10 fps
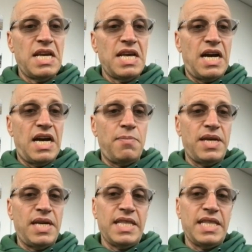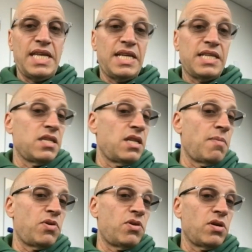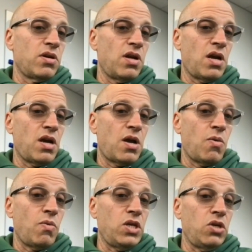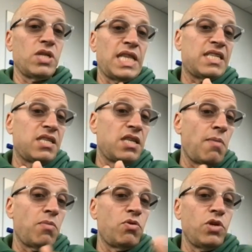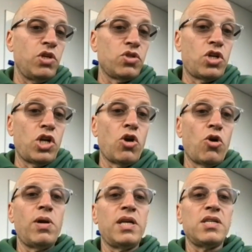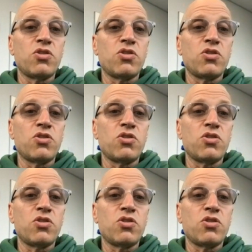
And that's the number we use, and that's the number we use globally.